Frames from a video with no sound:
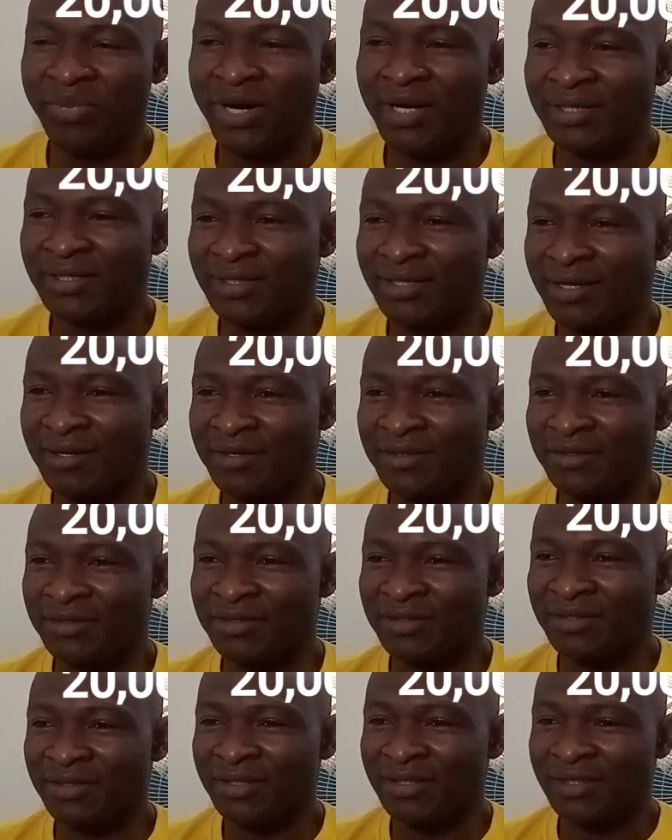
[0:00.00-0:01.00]
per second.
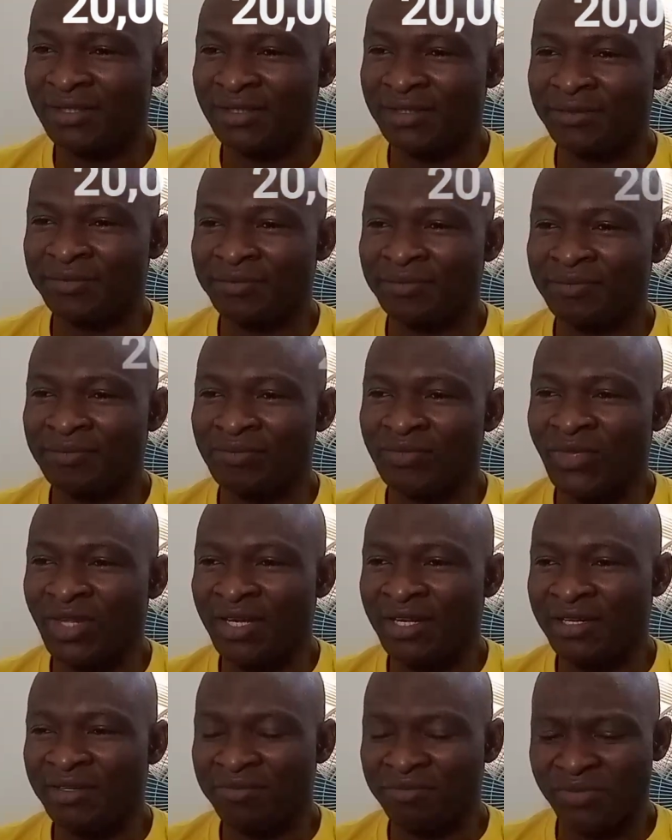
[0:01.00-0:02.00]

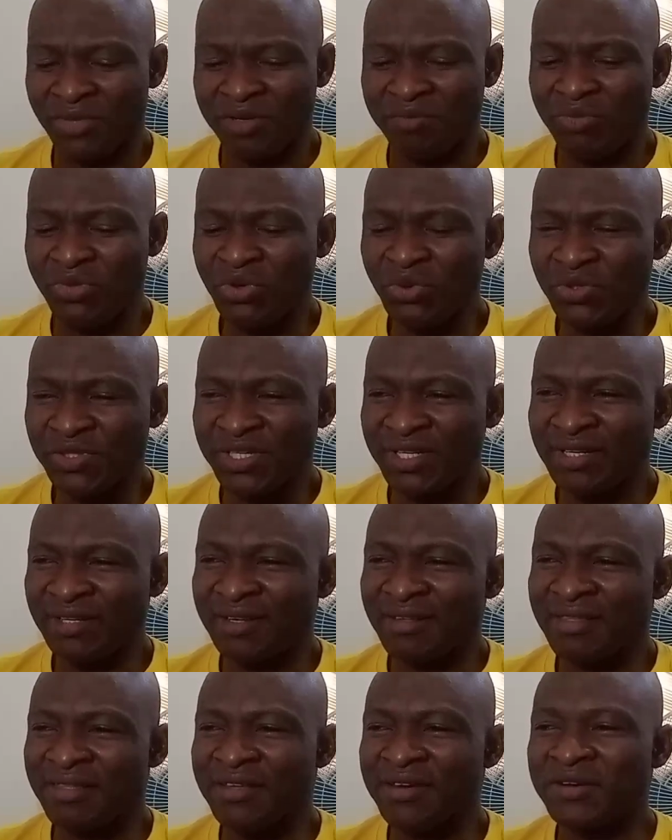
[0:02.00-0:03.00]
In
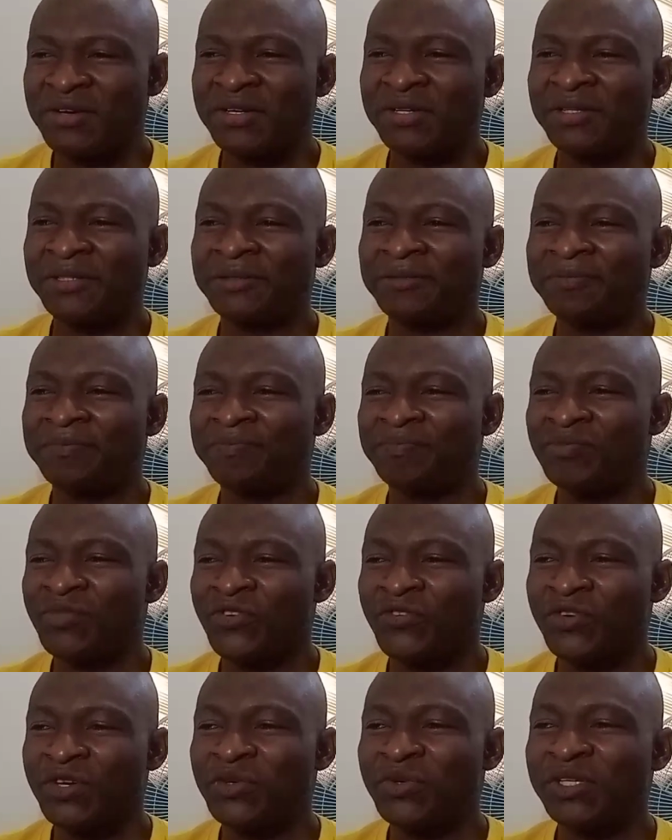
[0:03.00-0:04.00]
music, the
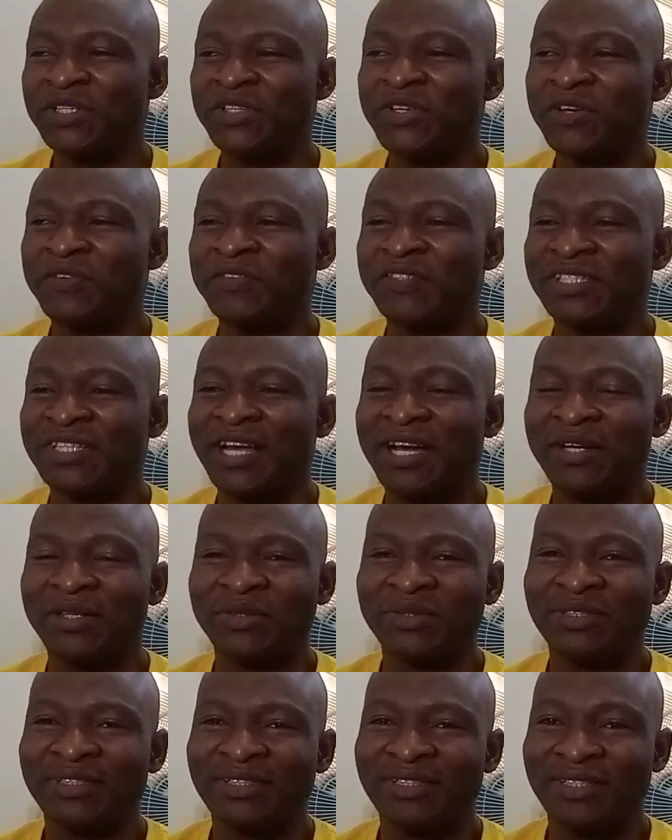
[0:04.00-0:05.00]
frequency of
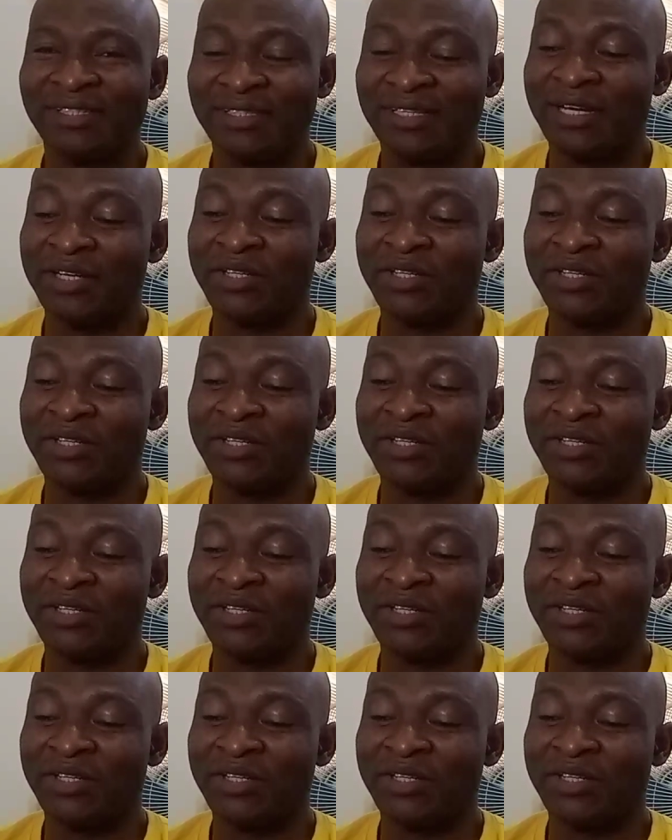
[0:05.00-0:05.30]
sound is